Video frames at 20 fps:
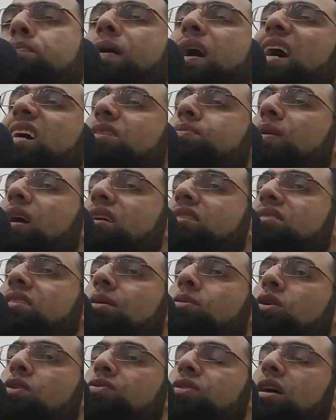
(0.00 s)
pass by
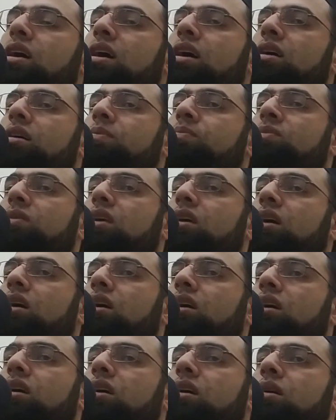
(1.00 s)
some of the
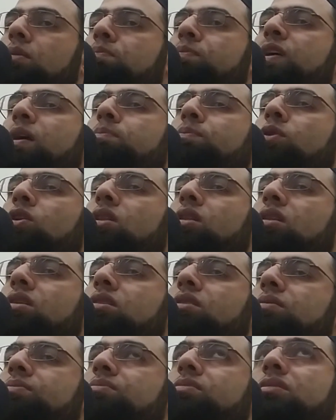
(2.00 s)
uh,
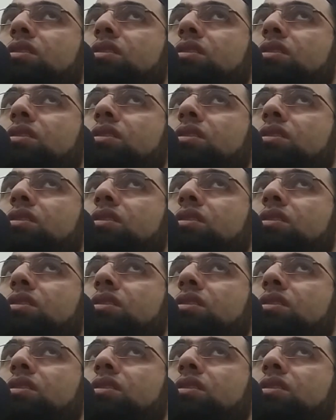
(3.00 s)
people